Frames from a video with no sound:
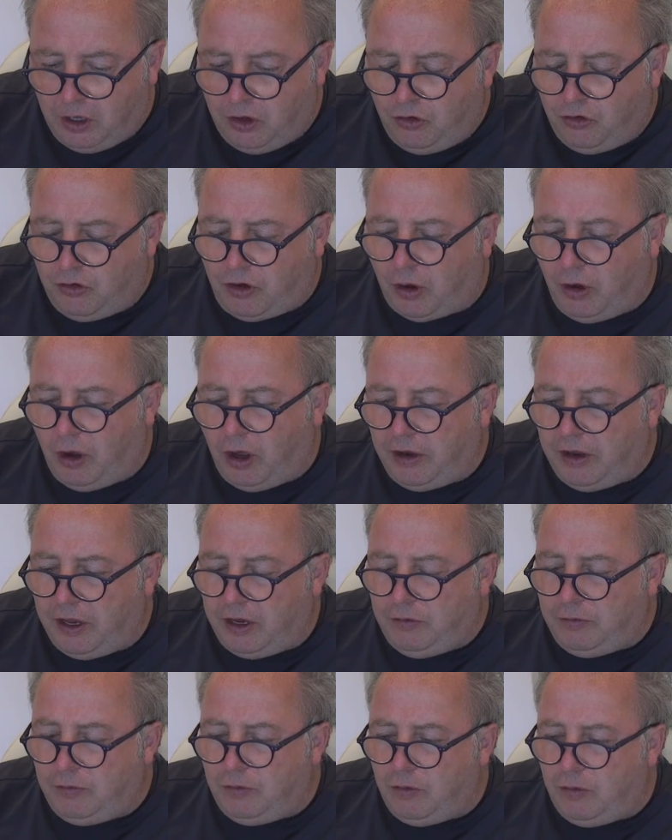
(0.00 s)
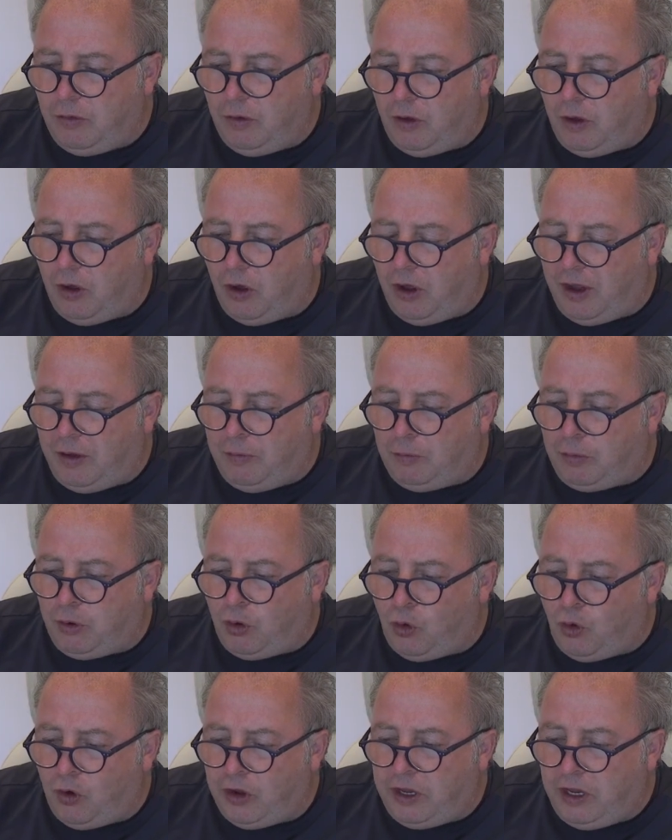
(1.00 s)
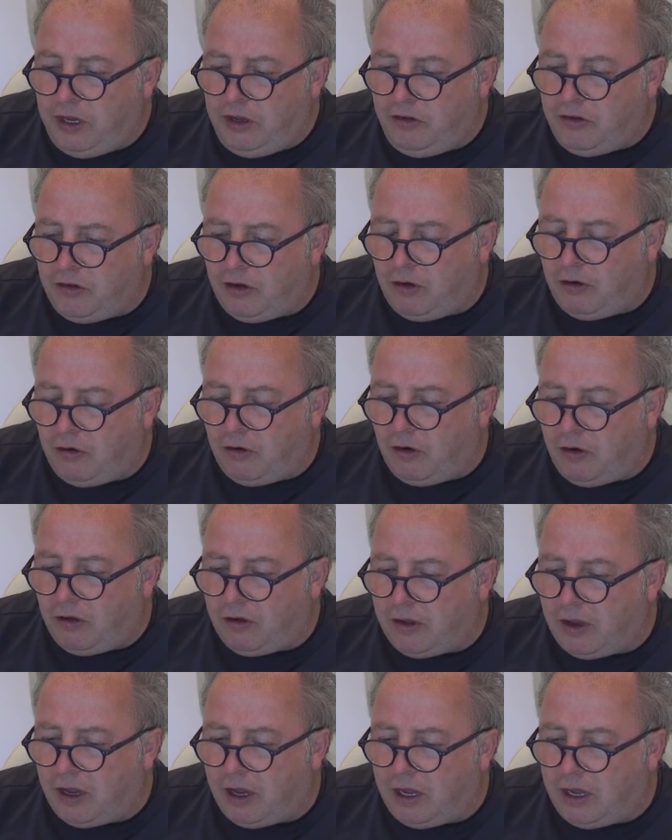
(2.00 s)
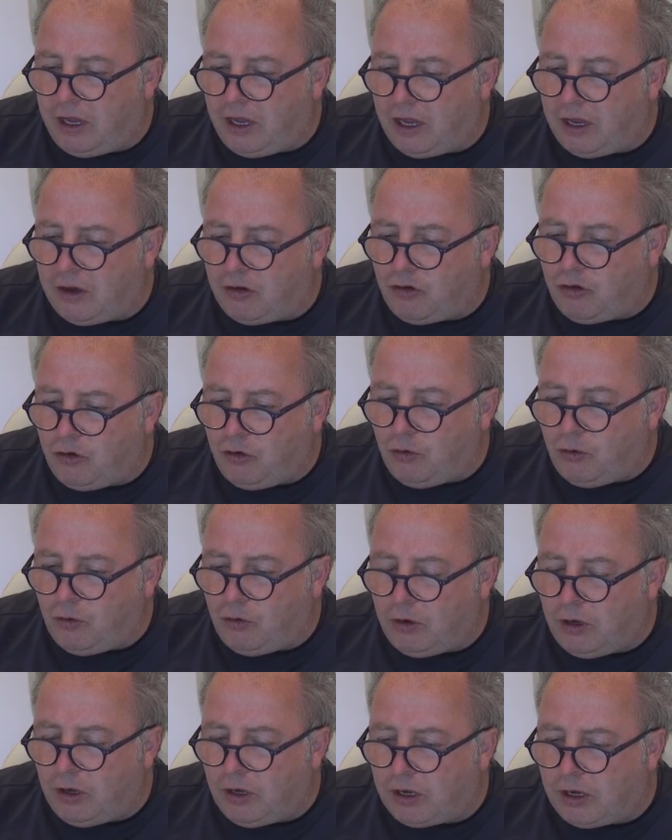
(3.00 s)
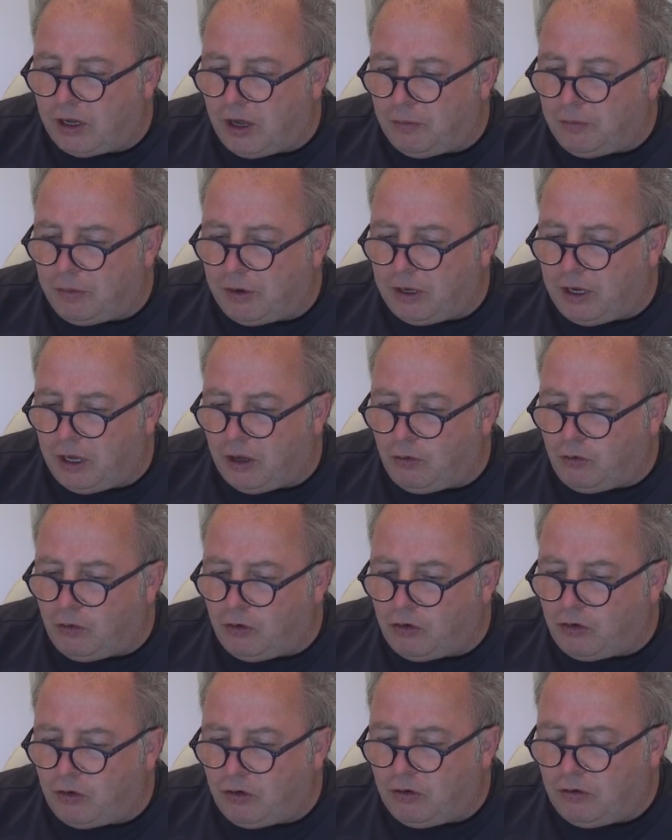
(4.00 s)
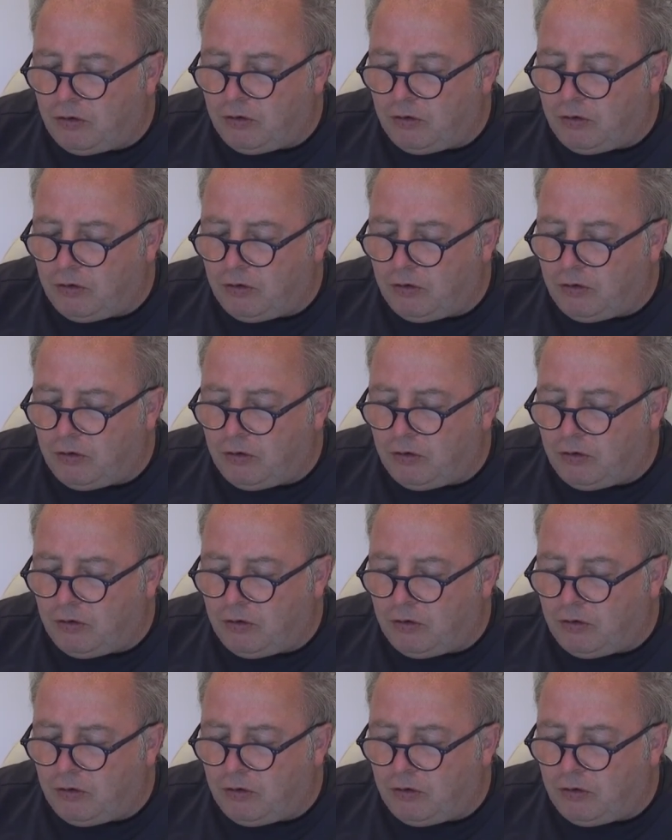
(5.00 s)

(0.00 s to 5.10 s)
So are they employees or are they actual company owners?